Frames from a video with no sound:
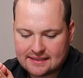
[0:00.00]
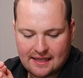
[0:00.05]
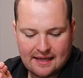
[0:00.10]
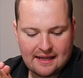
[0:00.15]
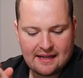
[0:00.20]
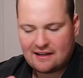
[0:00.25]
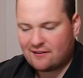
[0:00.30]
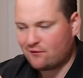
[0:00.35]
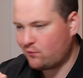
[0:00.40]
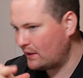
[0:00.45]

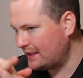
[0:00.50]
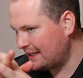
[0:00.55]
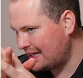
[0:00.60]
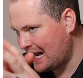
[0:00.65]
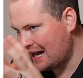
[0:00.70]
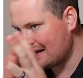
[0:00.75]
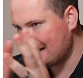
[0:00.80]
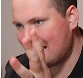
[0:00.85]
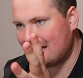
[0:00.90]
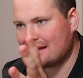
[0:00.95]
If we cut
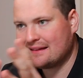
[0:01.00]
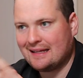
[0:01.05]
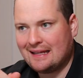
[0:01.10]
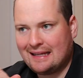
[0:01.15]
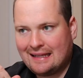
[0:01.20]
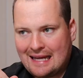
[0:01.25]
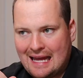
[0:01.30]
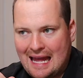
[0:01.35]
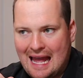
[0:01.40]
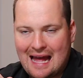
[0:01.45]
out the
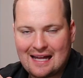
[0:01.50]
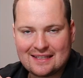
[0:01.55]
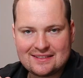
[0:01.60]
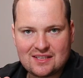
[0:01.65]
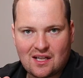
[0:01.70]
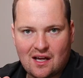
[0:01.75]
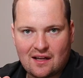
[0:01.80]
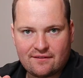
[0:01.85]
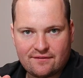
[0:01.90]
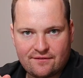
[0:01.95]

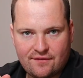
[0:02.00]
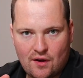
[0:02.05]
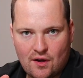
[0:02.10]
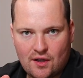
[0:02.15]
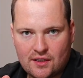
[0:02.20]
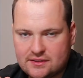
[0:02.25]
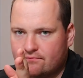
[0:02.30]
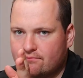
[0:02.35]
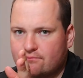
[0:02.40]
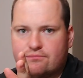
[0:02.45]
outside first,
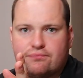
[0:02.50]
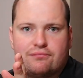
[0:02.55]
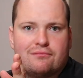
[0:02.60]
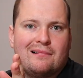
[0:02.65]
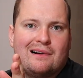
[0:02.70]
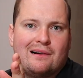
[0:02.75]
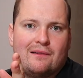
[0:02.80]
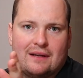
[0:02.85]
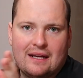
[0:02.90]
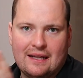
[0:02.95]

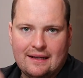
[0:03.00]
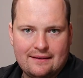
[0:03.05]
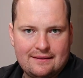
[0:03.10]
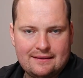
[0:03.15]
brilliant,